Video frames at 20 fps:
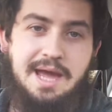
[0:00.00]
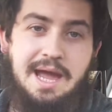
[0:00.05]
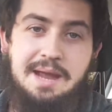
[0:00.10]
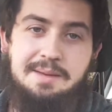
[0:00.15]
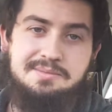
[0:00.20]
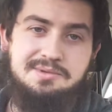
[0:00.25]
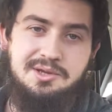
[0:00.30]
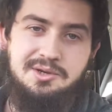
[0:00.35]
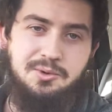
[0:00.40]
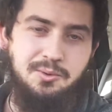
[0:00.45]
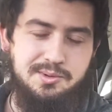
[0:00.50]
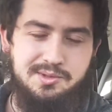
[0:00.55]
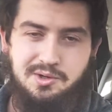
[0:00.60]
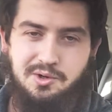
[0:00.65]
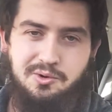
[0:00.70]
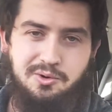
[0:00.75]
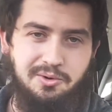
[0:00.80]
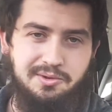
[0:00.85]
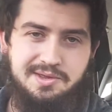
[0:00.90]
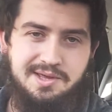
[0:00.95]
games like Noughts
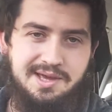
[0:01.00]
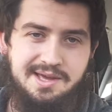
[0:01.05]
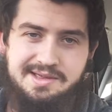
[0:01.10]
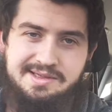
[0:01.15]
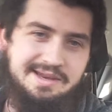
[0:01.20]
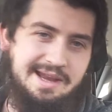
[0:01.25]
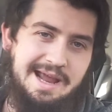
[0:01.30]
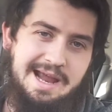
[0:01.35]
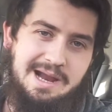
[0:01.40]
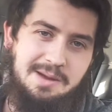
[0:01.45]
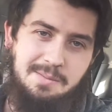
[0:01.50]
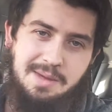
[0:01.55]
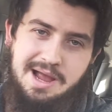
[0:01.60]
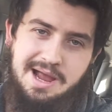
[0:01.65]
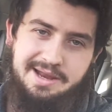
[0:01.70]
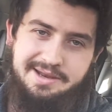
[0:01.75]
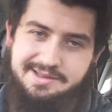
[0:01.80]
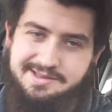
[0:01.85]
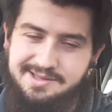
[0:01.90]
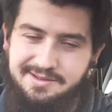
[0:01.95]
and Crosses and
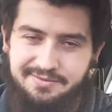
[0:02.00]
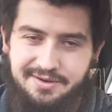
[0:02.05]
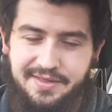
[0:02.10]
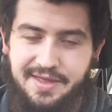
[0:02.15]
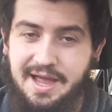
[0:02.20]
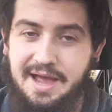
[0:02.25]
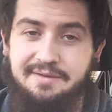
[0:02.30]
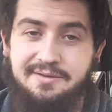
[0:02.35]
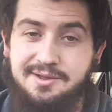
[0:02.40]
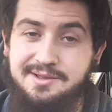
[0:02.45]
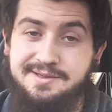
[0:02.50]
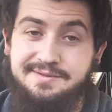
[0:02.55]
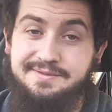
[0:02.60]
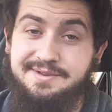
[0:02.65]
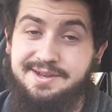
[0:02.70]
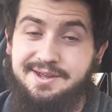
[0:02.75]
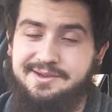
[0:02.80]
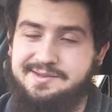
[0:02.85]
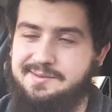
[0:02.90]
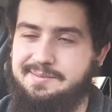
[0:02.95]
Hangman and stuff like that. I have lots of
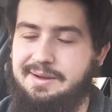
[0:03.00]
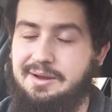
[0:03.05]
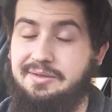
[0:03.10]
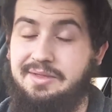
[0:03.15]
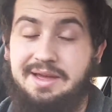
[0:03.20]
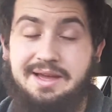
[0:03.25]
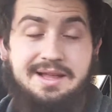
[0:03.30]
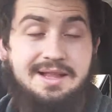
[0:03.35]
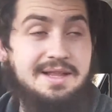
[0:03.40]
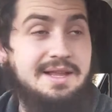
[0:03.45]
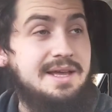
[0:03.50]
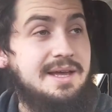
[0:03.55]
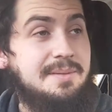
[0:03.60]
videos about that.